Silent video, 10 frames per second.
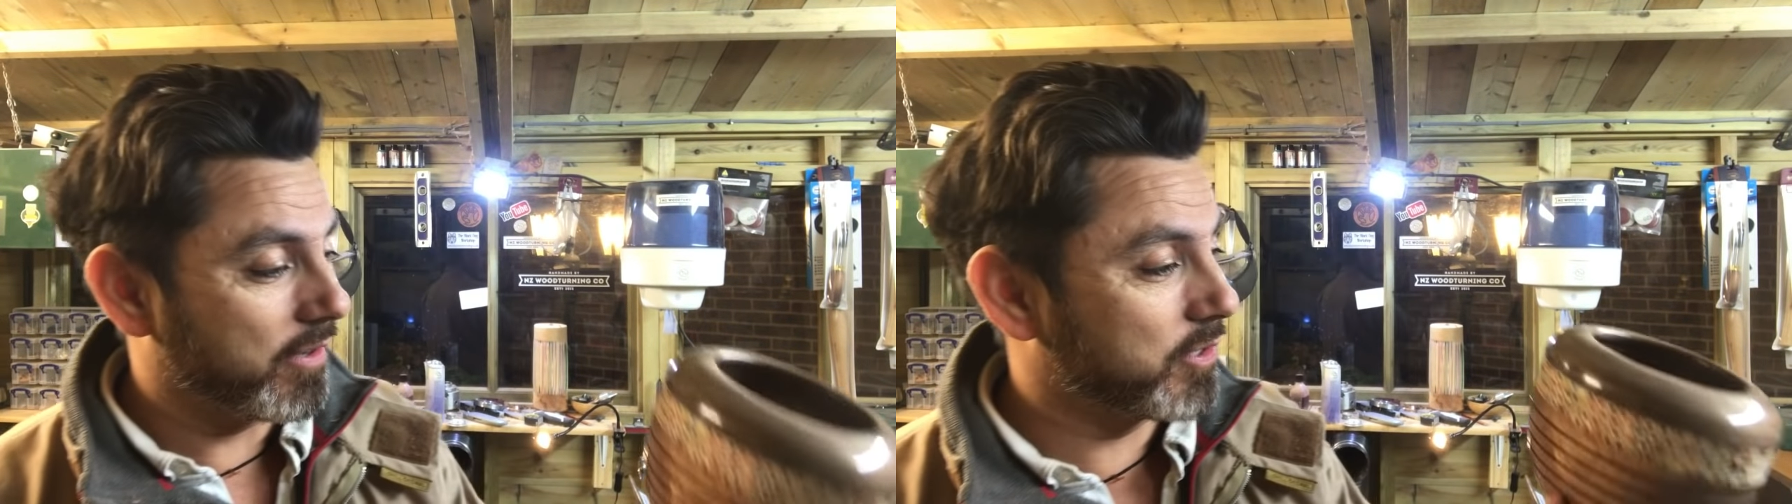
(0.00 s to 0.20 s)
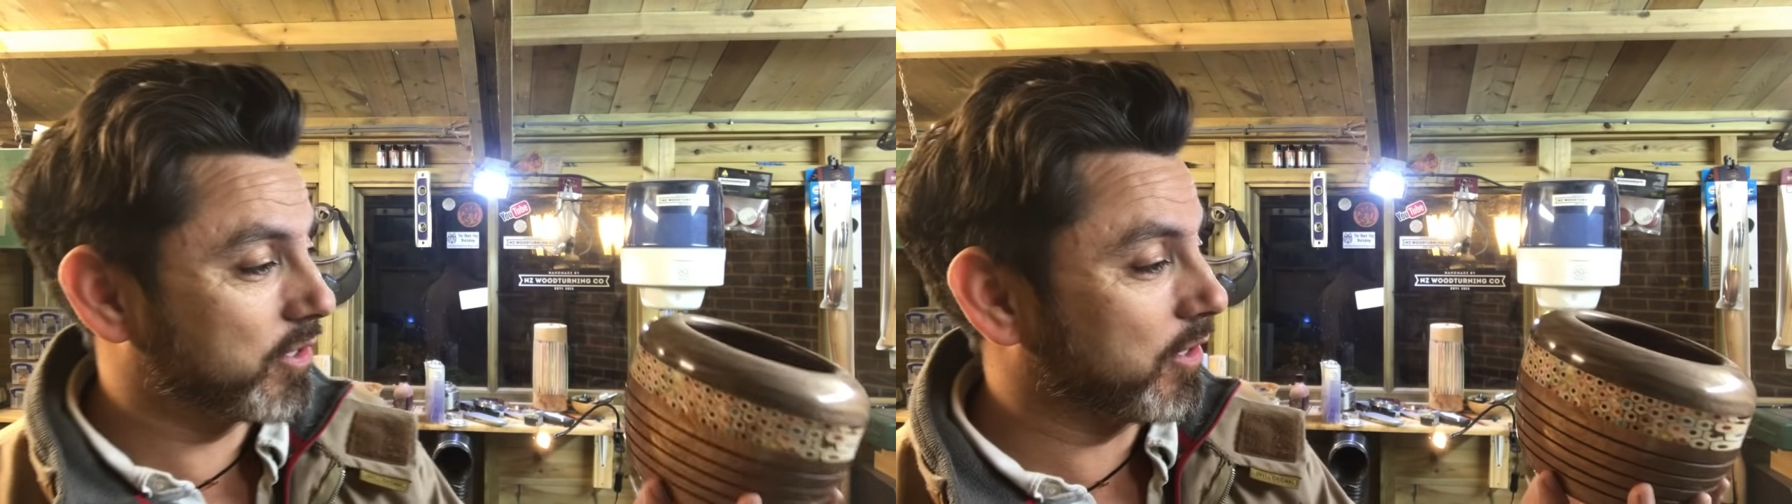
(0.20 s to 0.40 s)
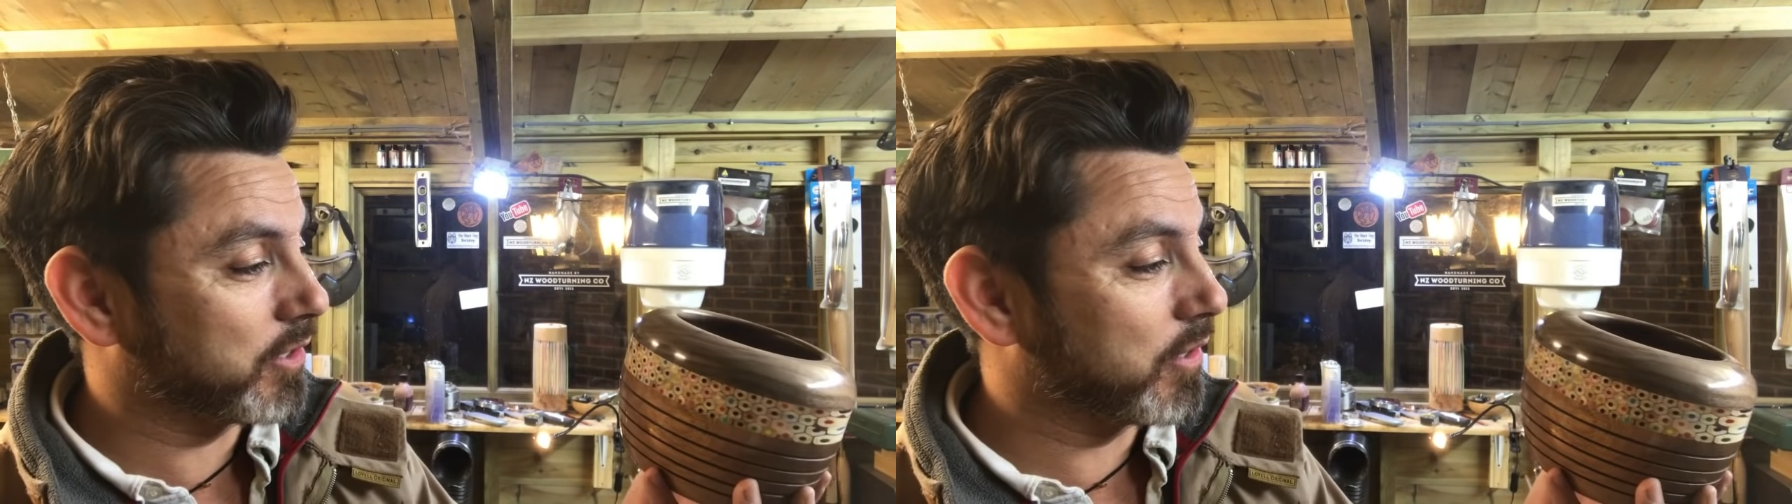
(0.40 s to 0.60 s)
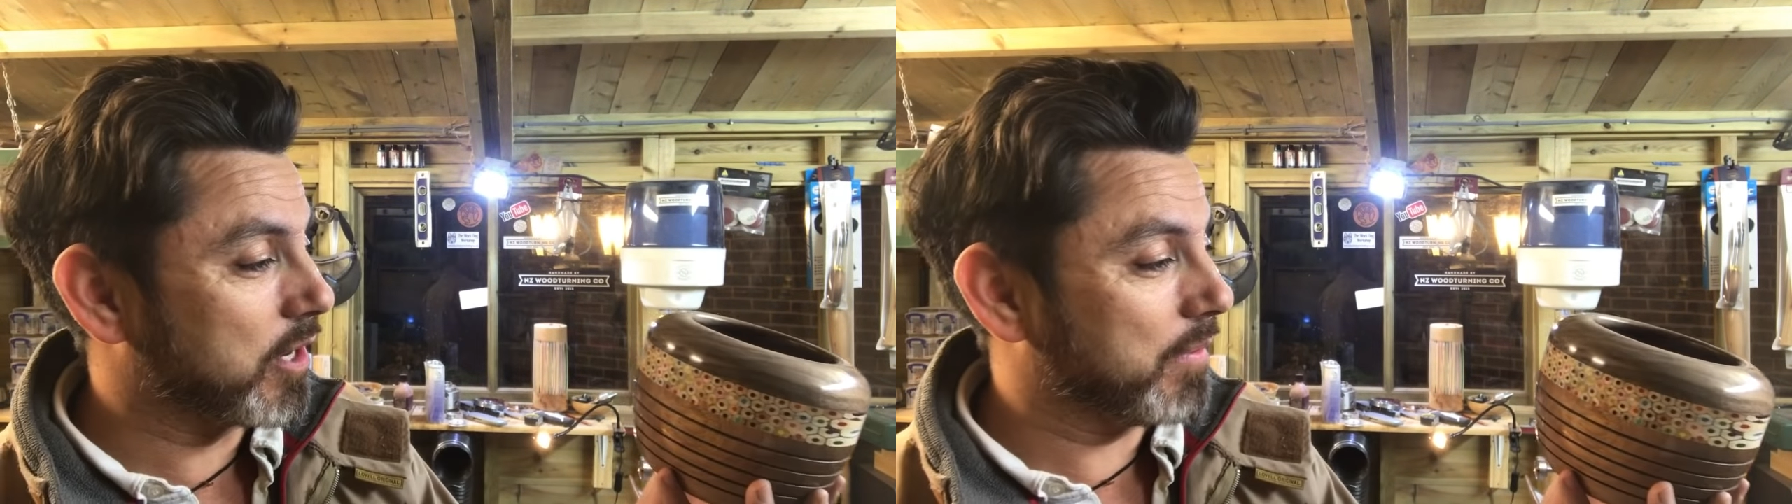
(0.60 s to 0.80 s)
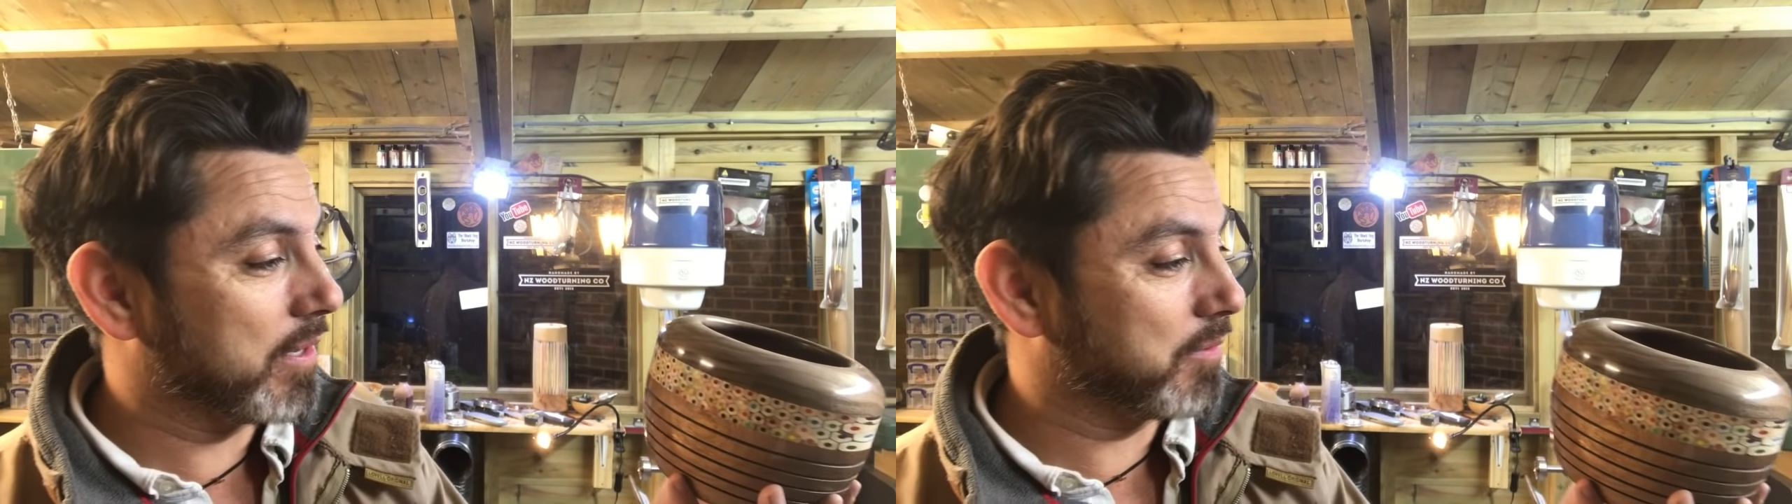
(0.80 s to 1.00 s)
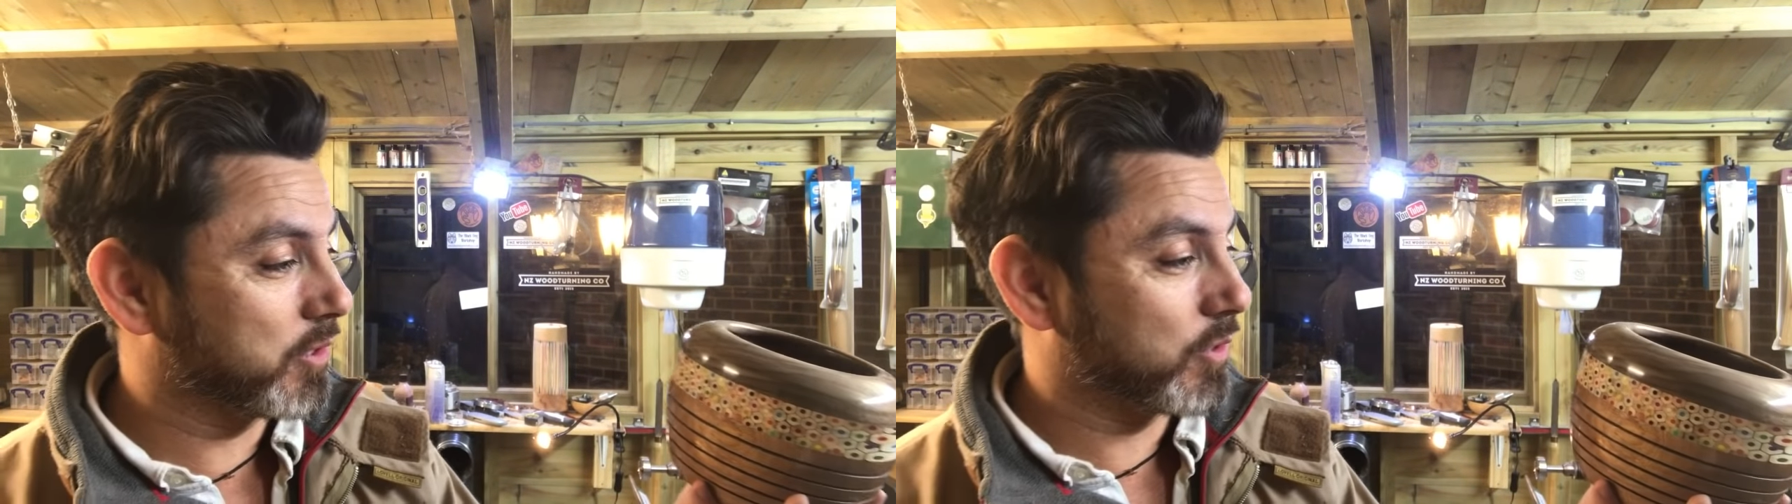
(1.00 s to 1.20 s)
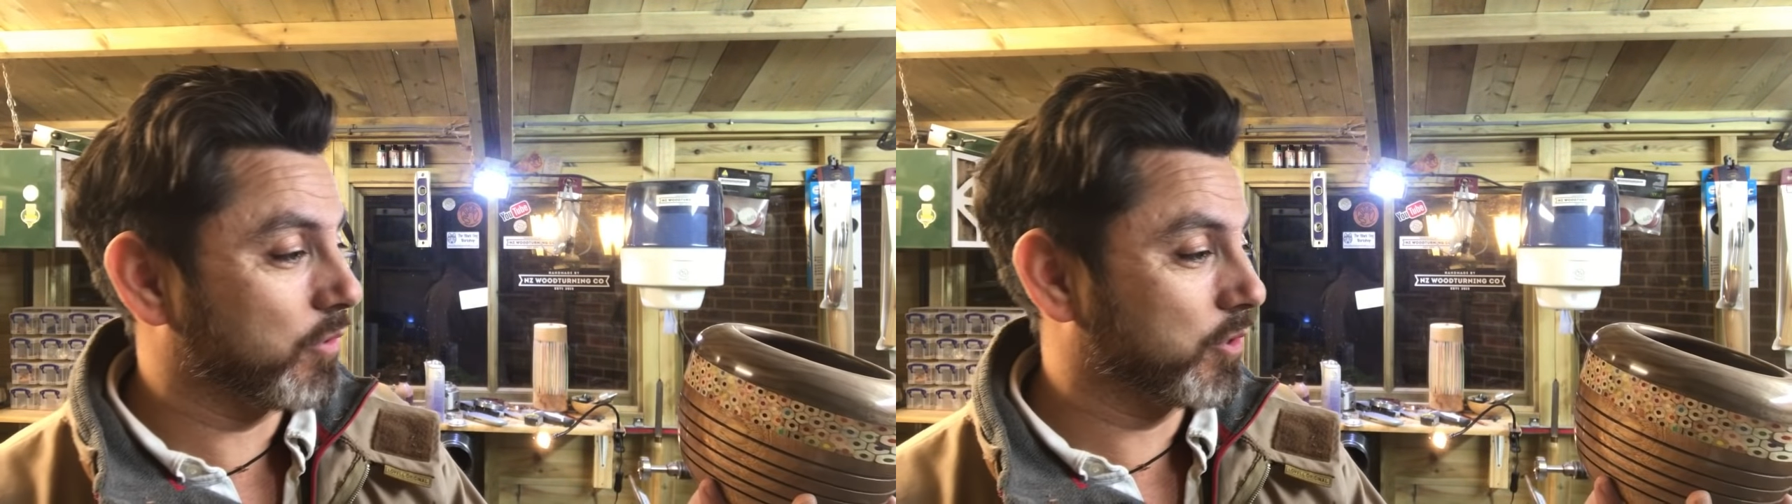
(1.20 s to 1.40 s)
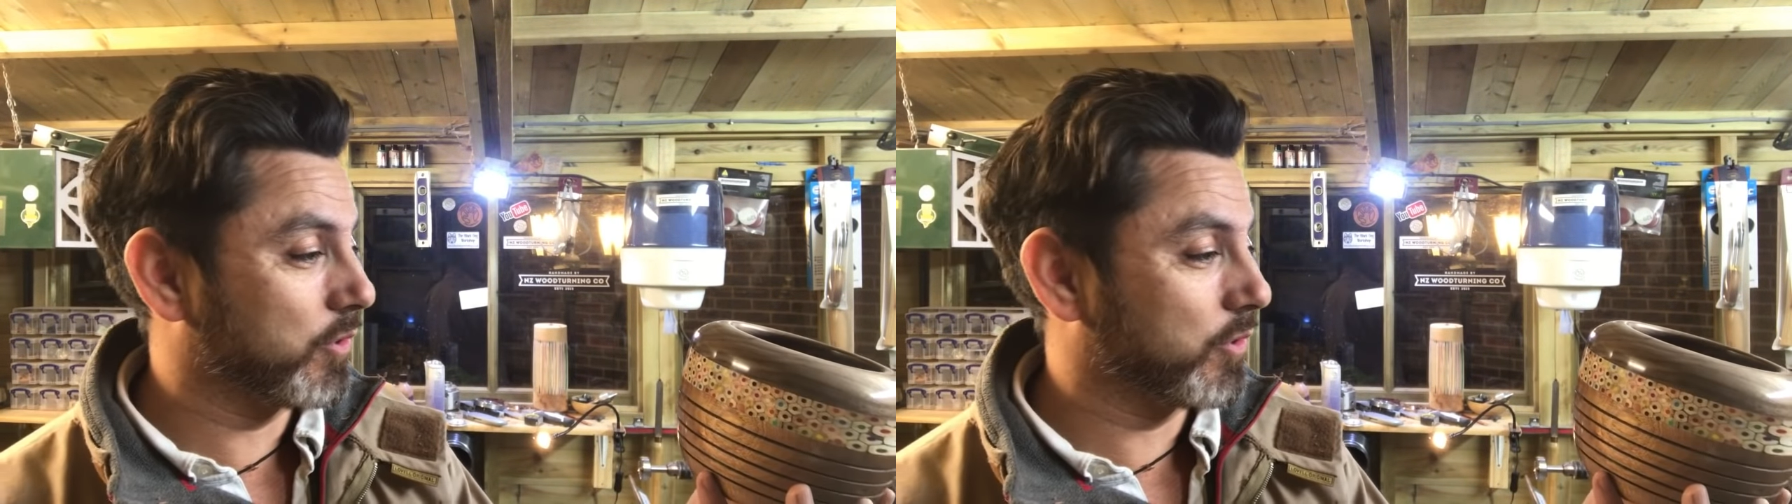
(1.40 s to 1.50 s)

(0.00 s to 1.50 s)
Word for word: I, just, I still can't believe it. I'm just sort of,